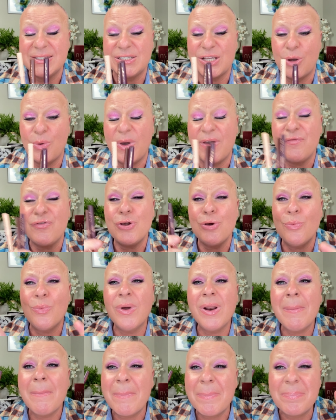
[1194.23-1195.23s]
So if you
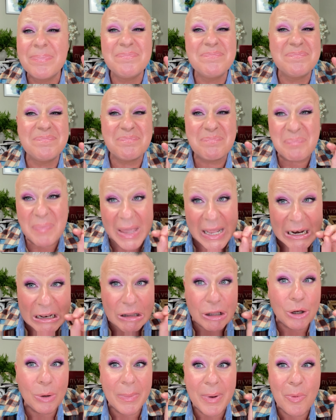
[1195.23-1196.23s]
want to spend a
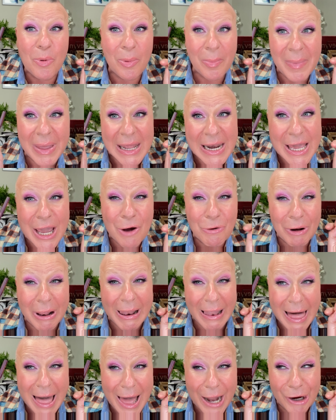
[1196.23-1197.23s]
little bit more money on a
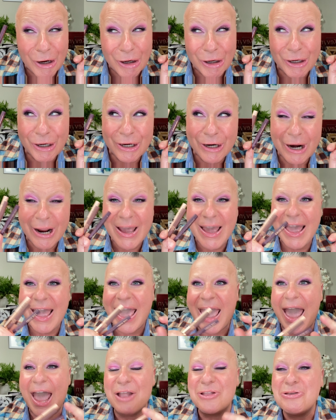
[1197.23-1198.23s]
liner
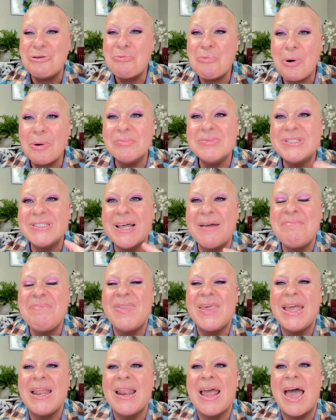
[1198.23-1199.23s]
and you want
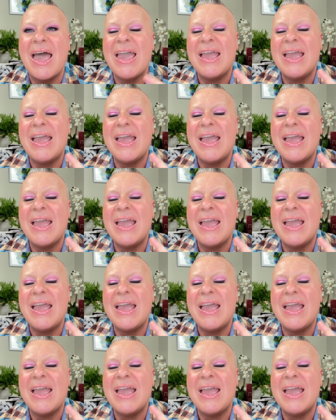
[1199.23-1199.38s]
something.